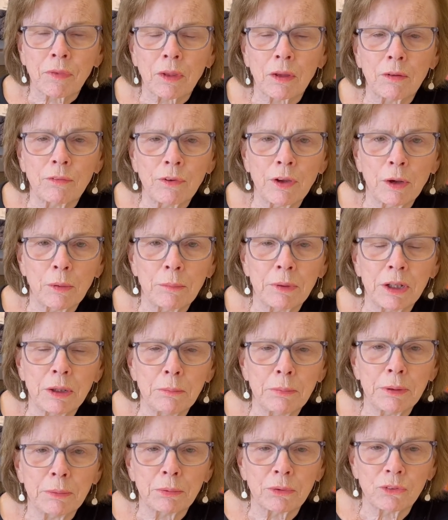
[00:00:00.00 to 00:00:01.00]
of how many
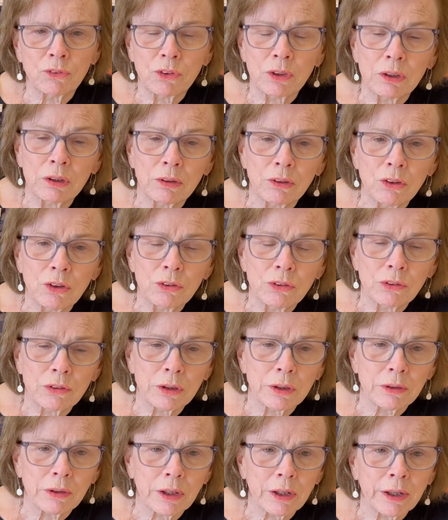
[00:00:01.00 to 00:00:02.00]
people
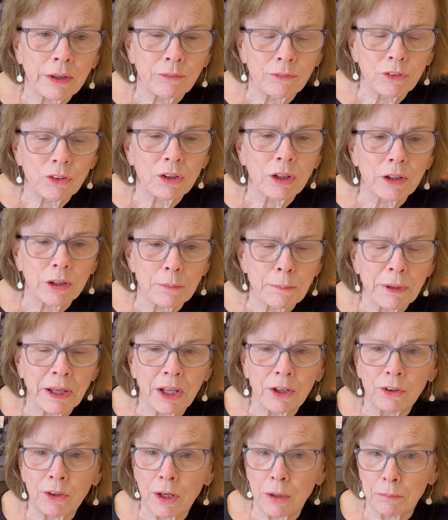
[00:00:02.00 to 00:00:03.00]
have done the
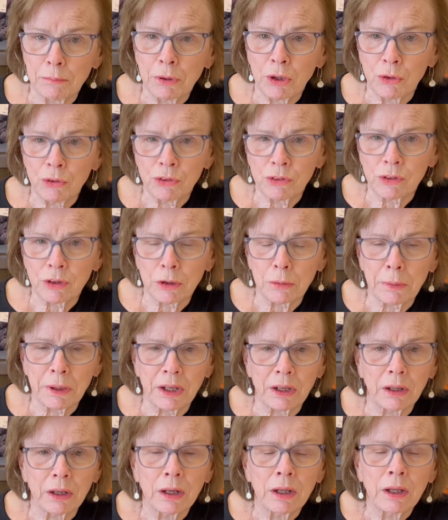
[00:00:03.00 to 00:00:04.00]
pattern and posted about it.